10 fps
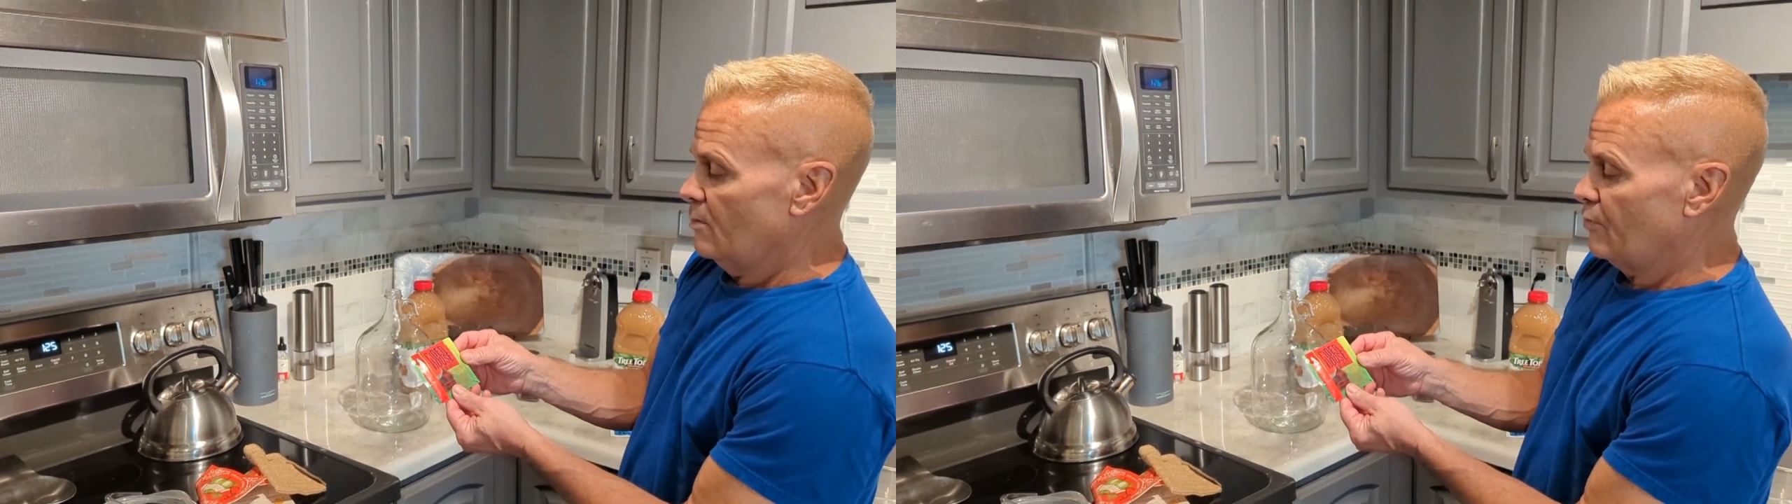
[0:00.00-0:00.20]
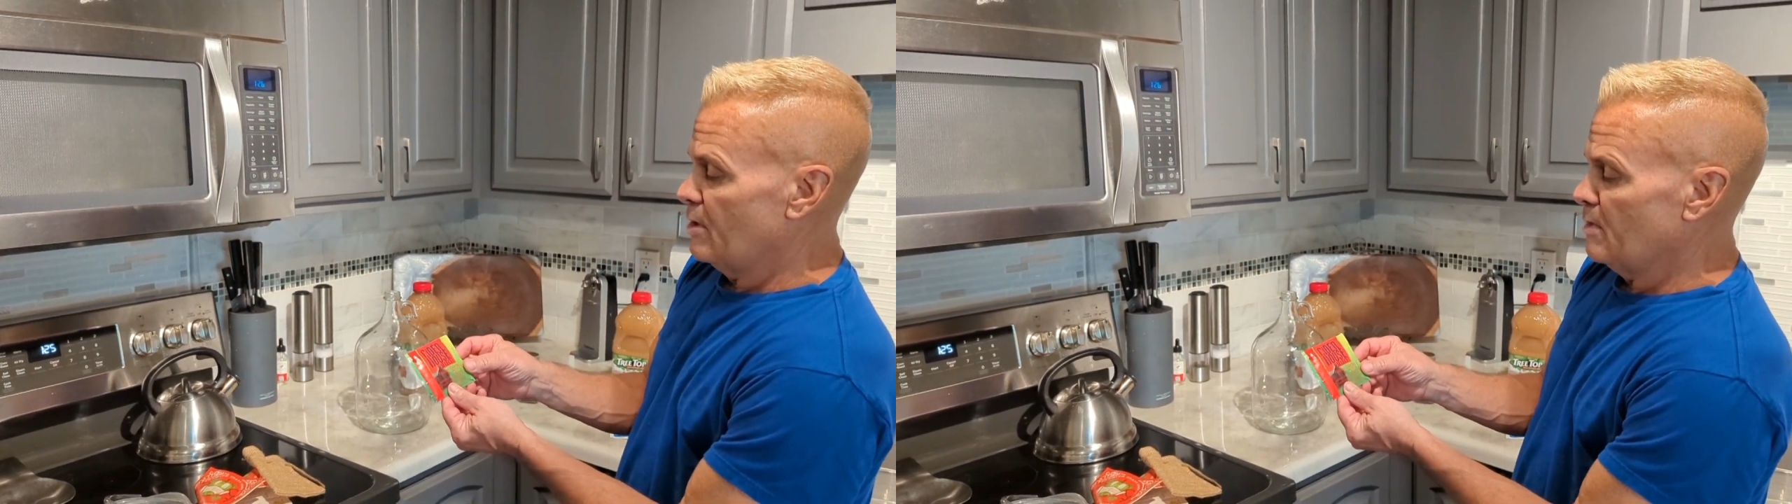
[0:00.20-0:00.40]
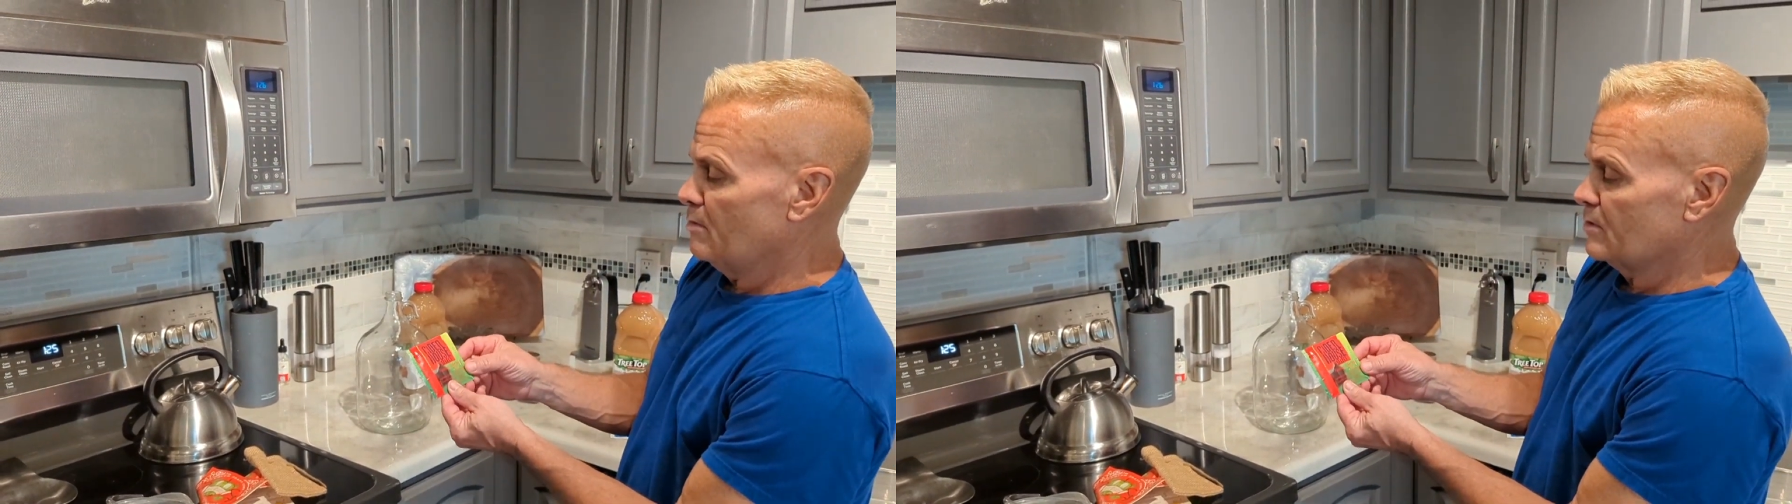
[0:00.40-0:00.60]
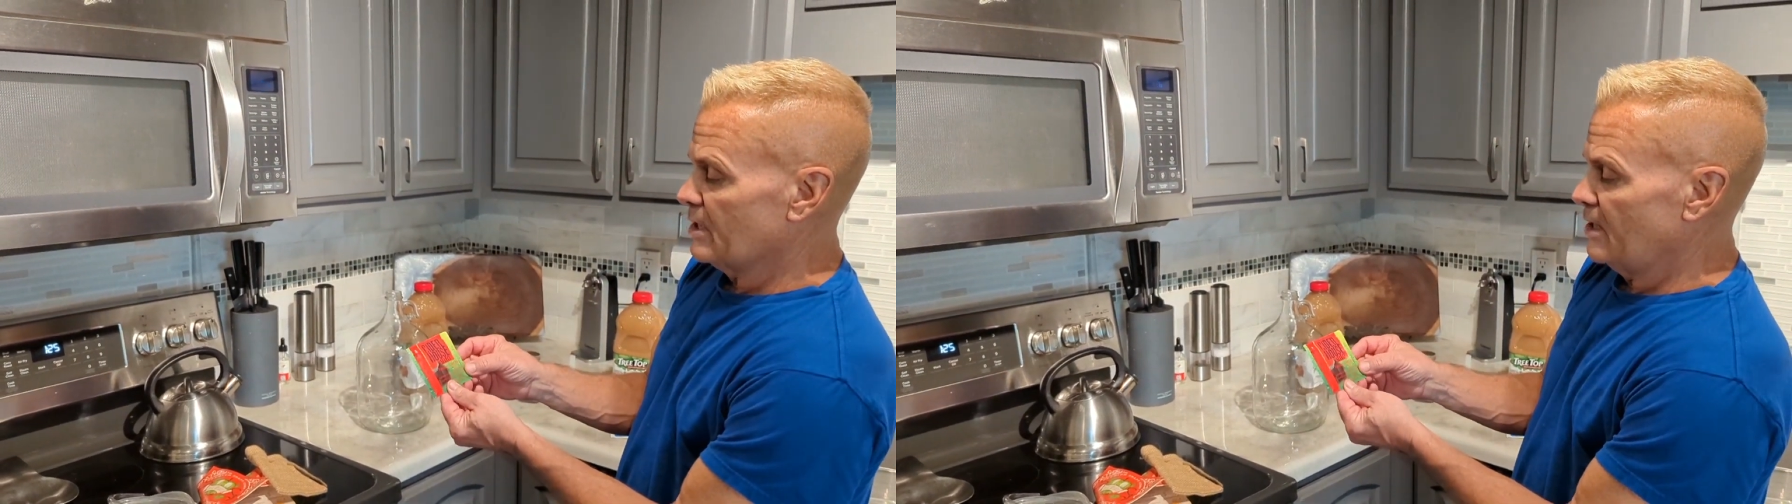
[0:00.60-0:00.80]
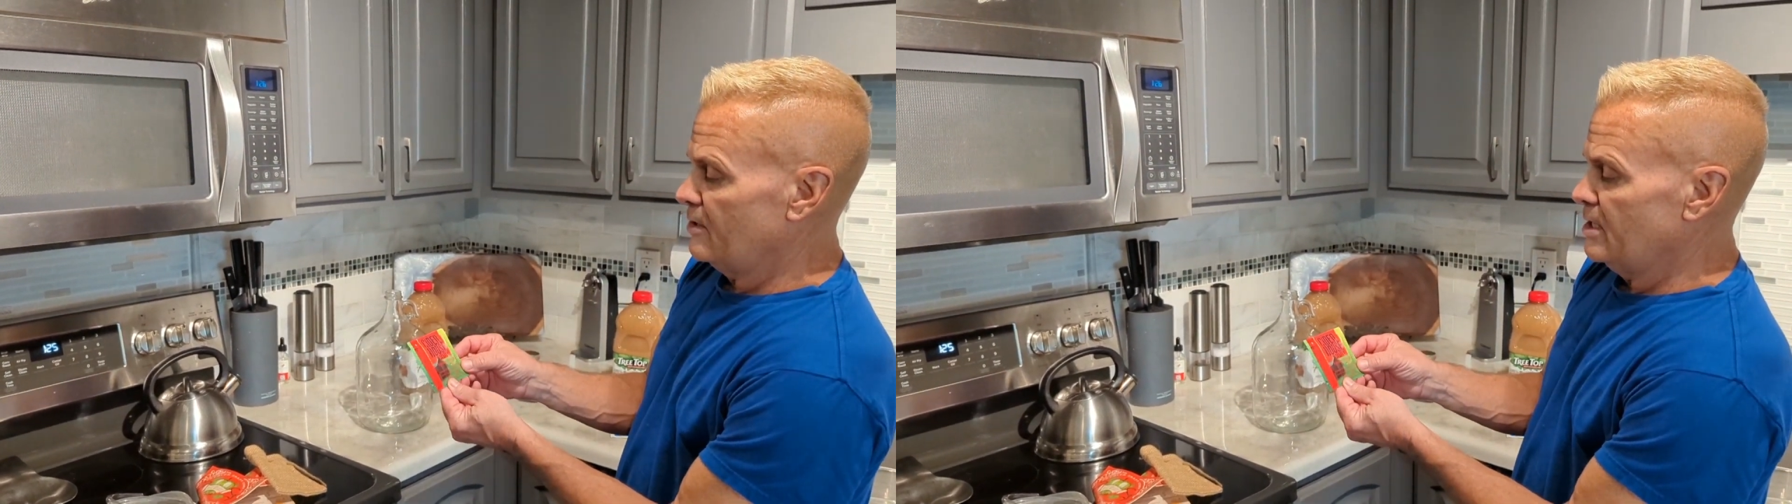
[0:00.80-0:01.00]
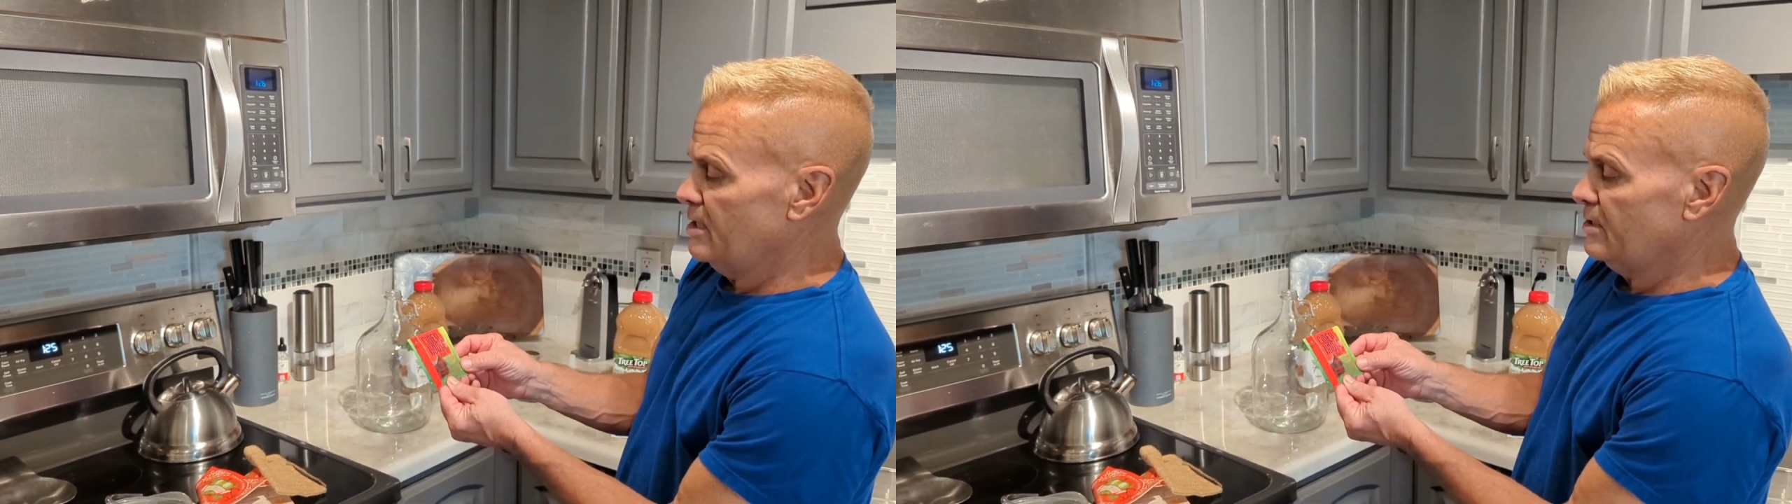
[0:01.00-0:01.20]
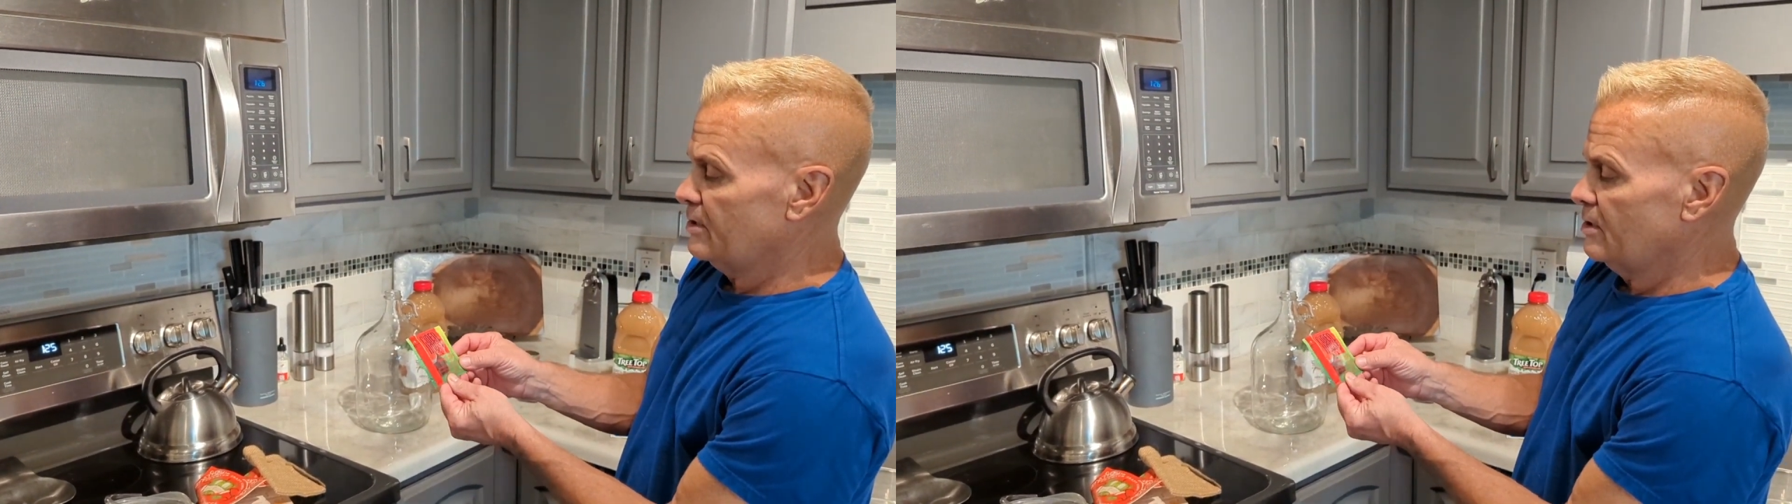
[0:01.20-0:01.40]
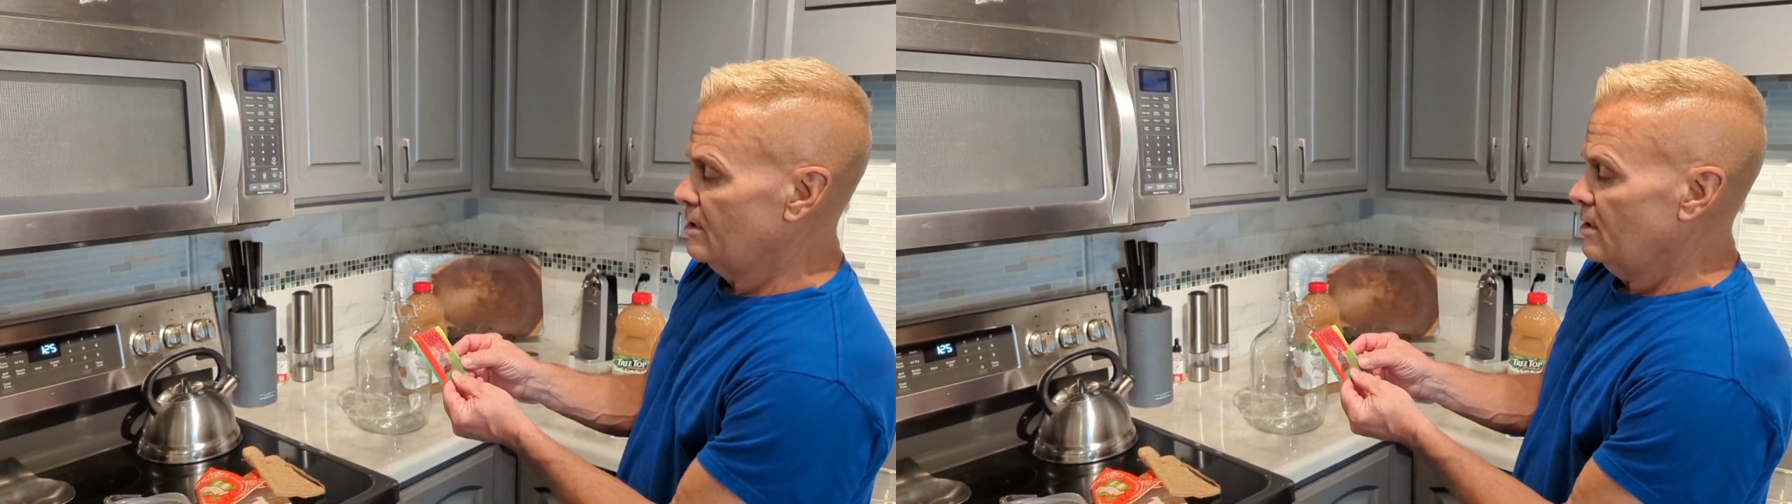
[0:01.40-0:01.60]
Premium Cider Yeast,